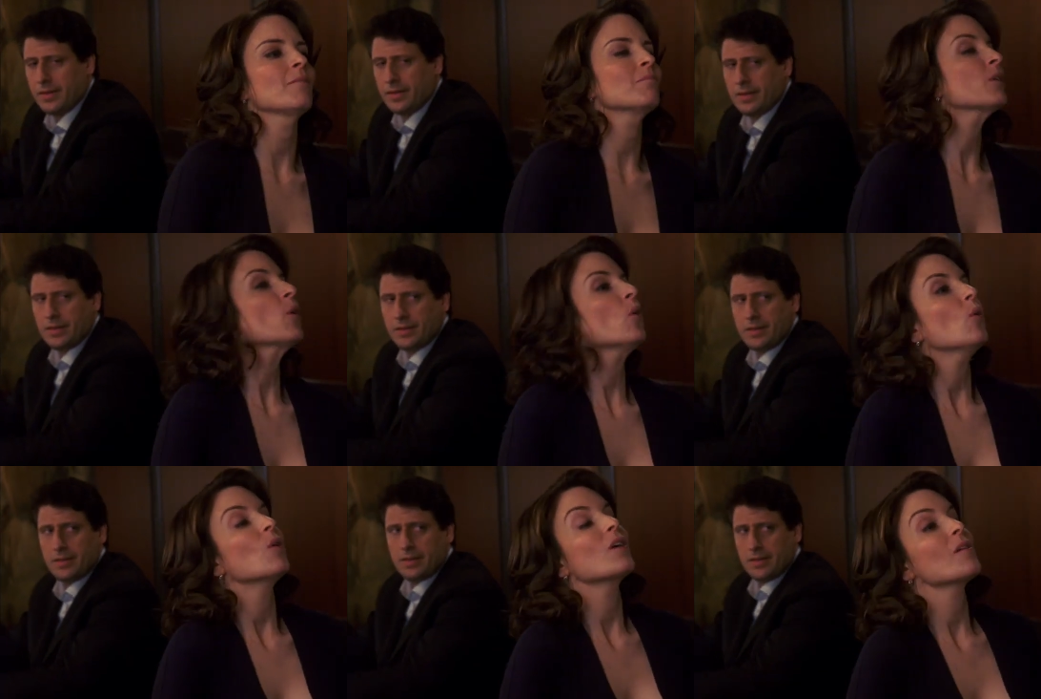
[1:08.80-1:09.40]
Speaker 1: um,
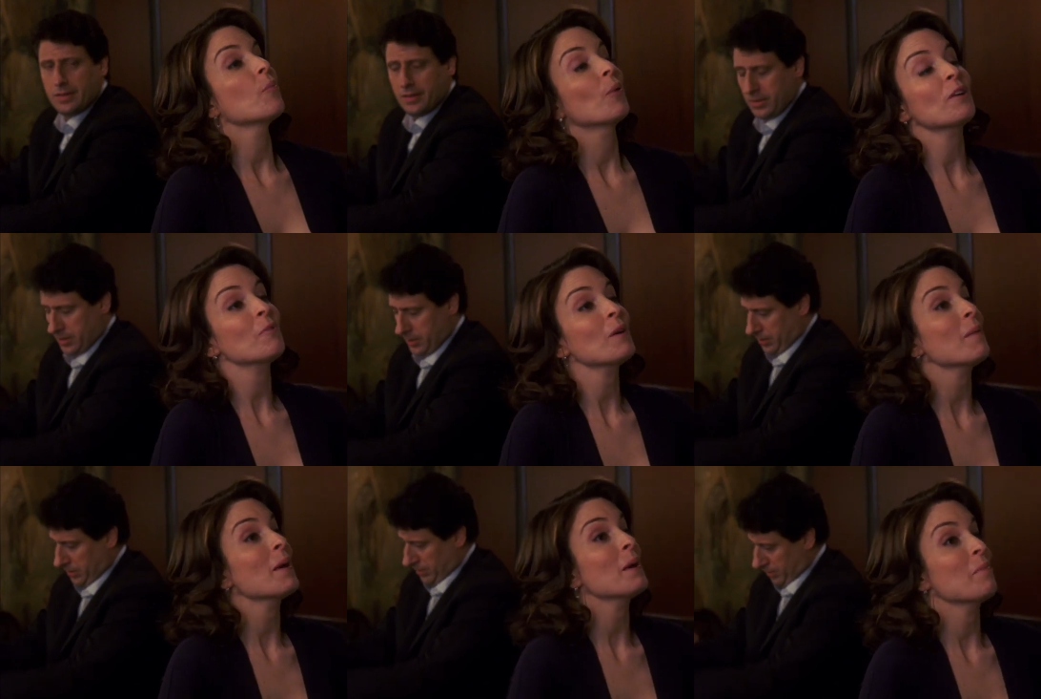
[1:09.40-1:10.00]
what if we
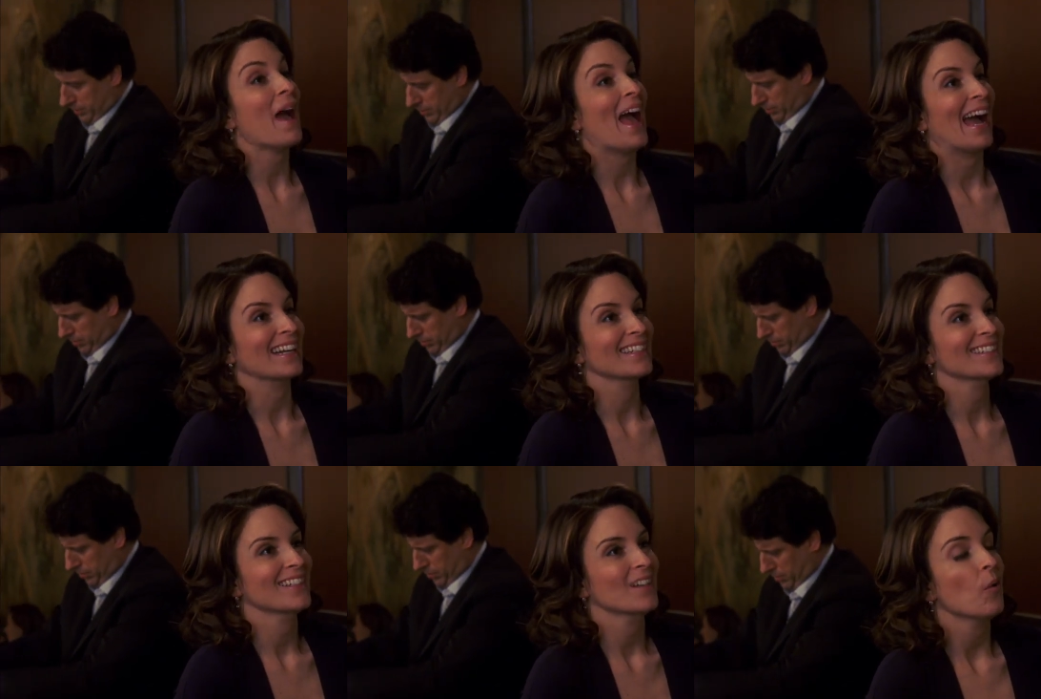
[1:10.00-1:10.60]
made a
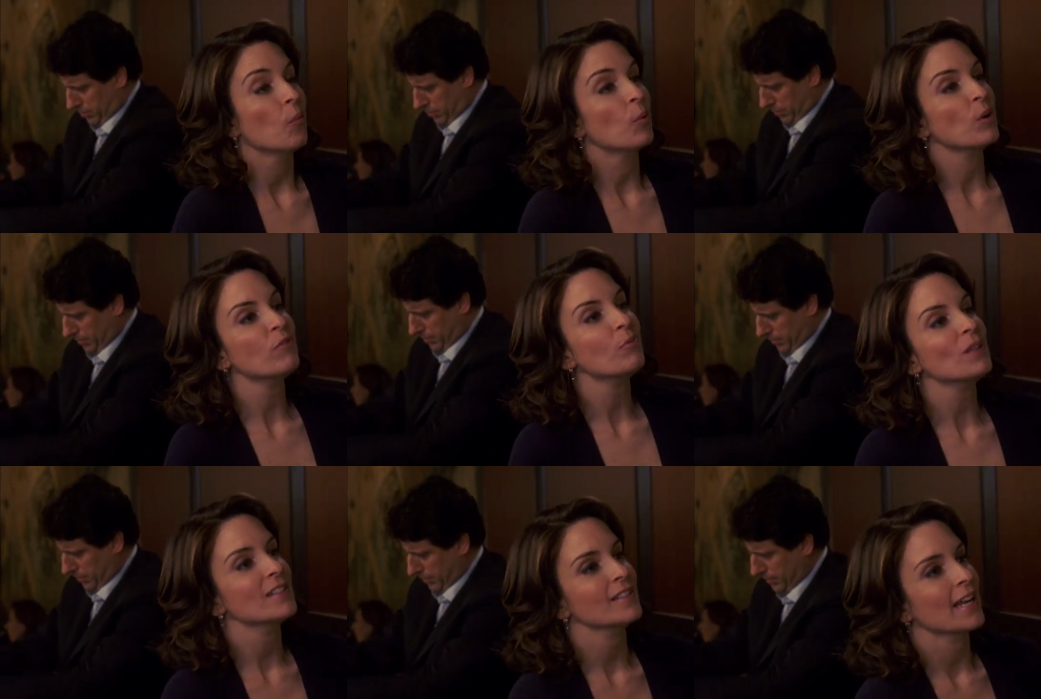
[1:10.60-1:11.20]
pact? What if we
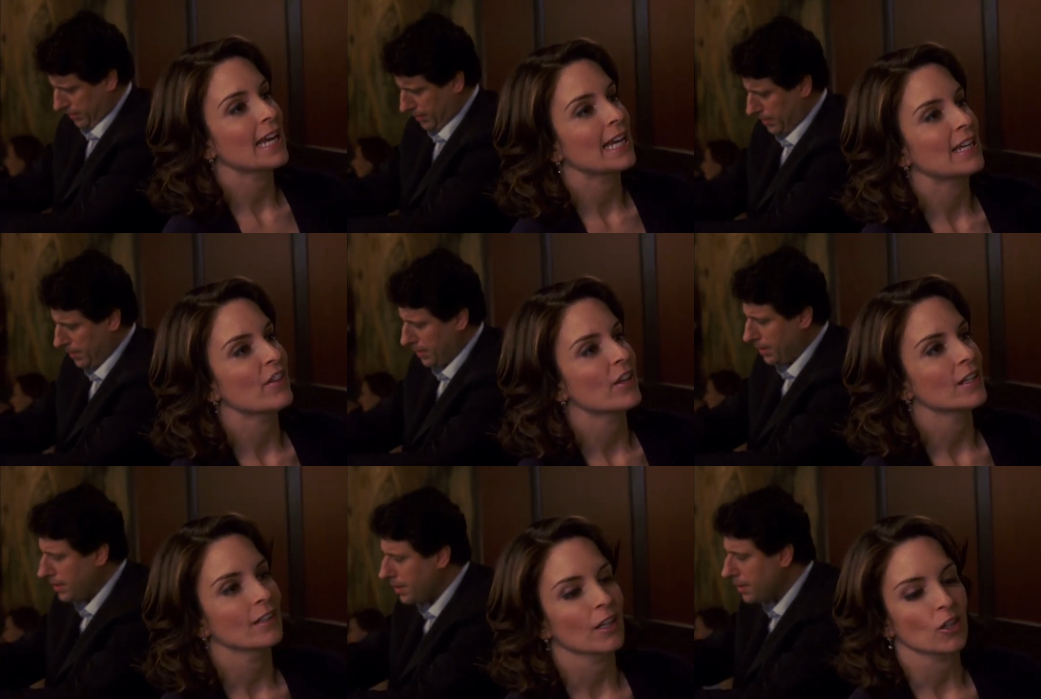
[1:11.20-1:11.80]
say that
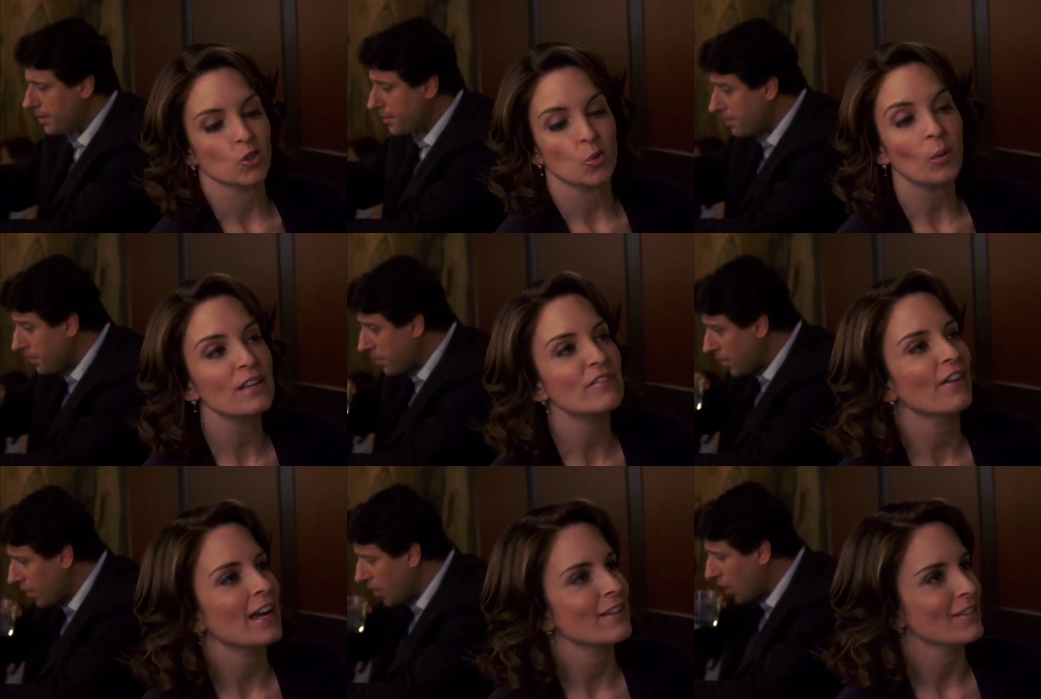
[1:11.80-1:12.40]
in like
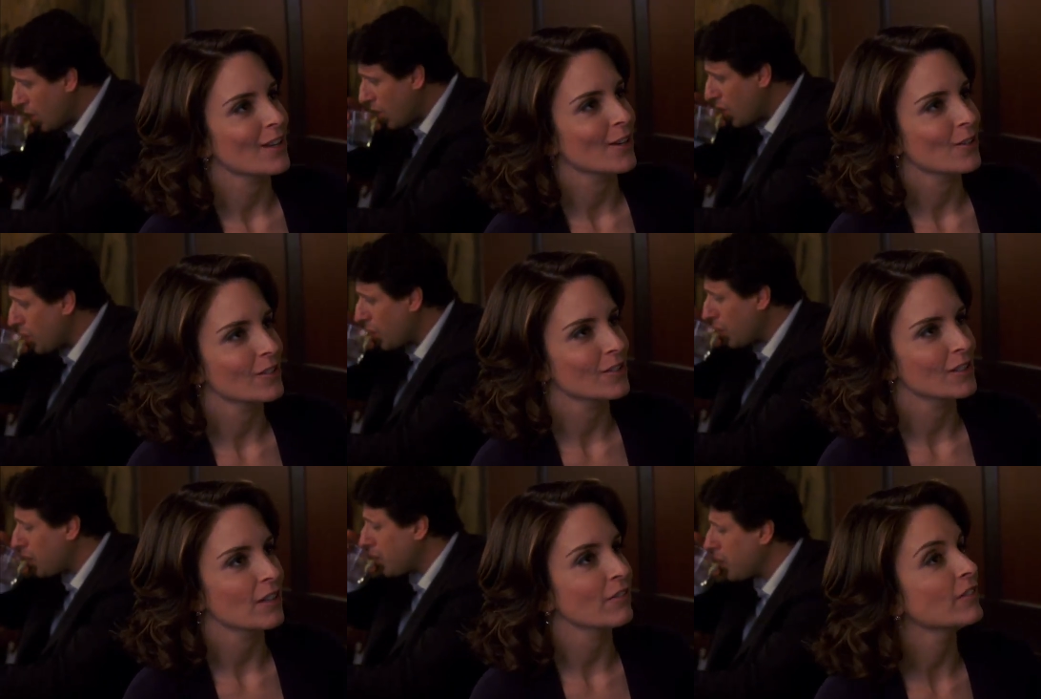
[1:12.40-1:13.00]
25 years,
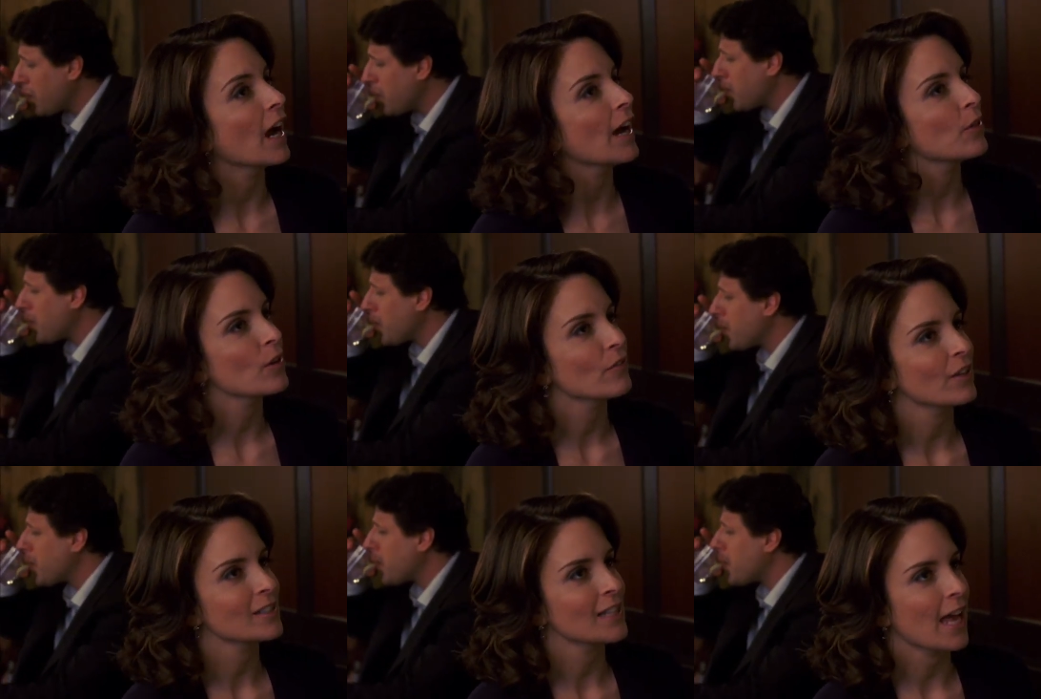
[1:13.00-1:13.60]
if neither of
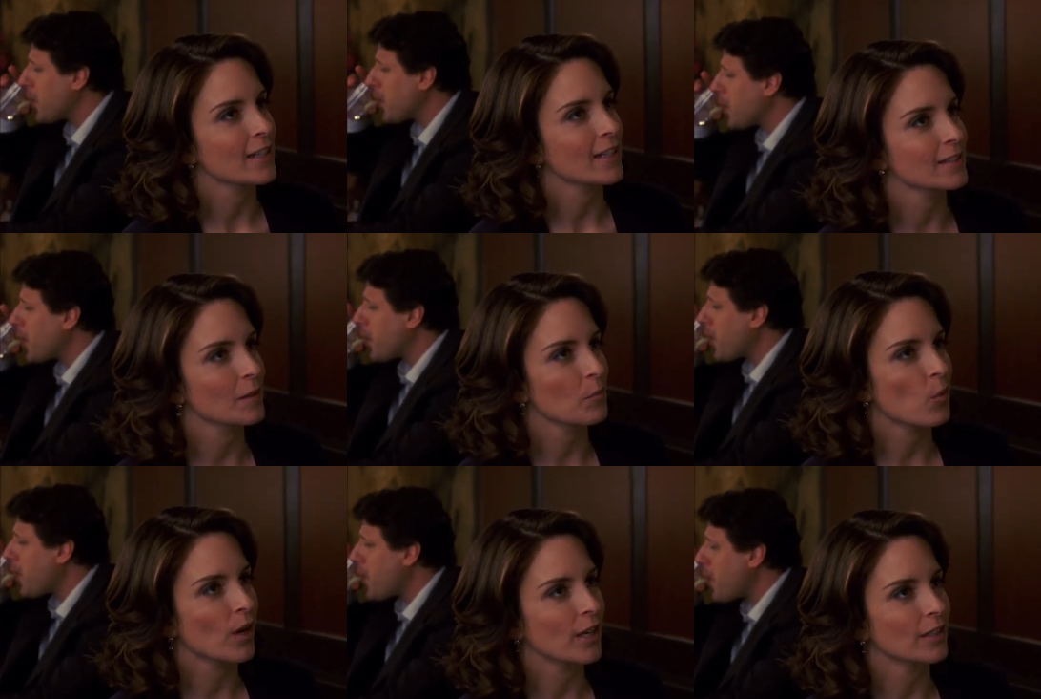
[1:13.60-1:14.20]
us has
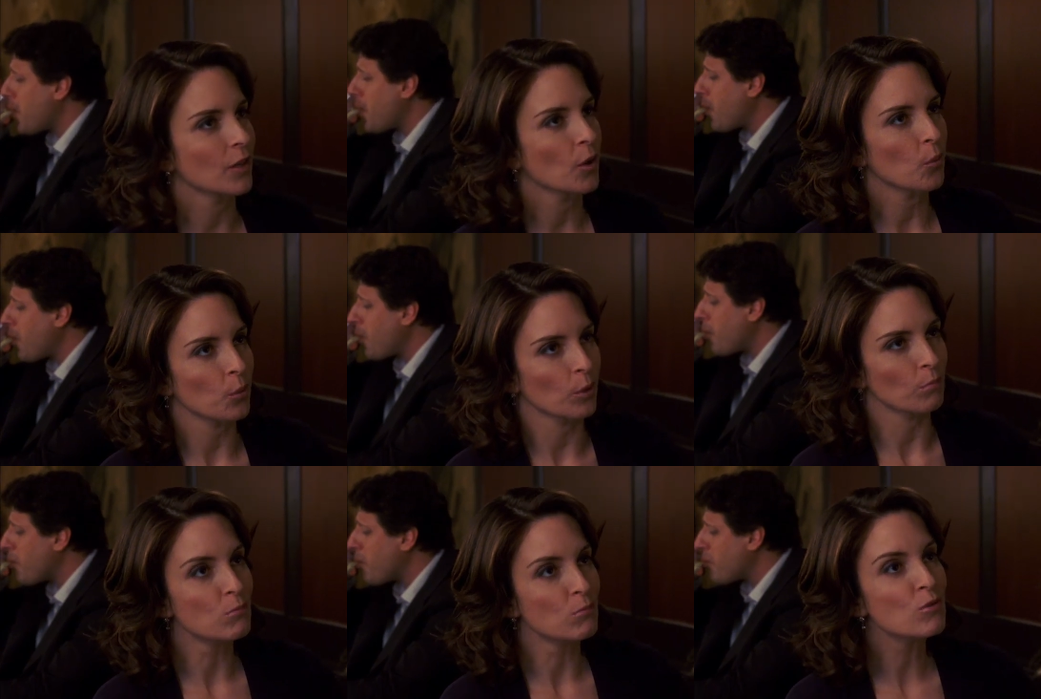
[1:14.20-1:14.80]
someone, we'll
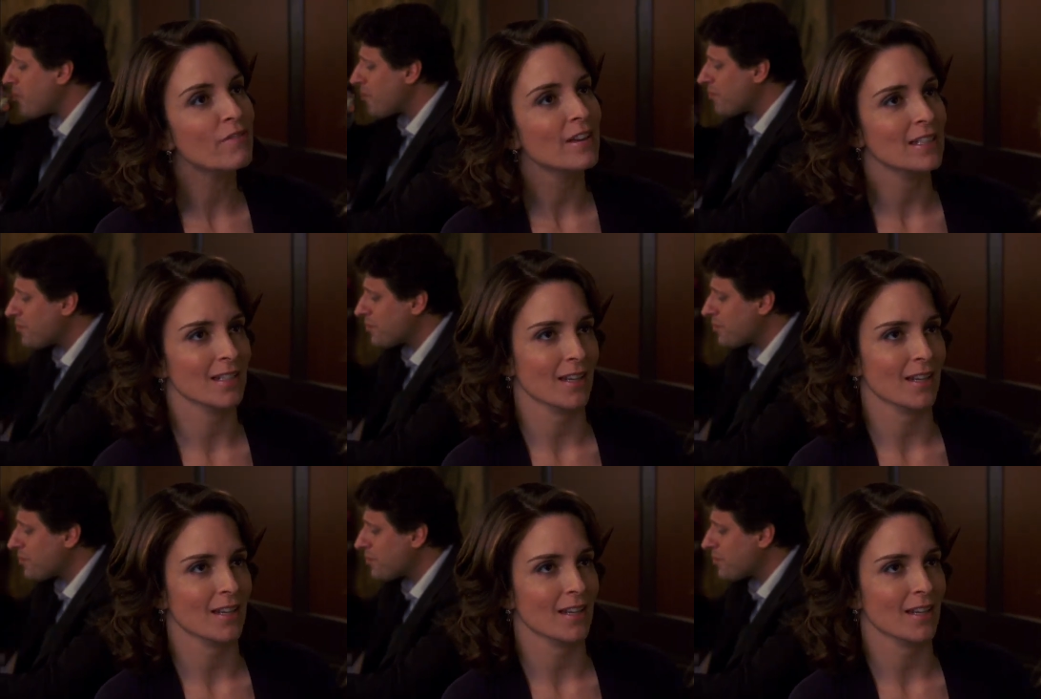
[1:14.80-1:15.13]
move in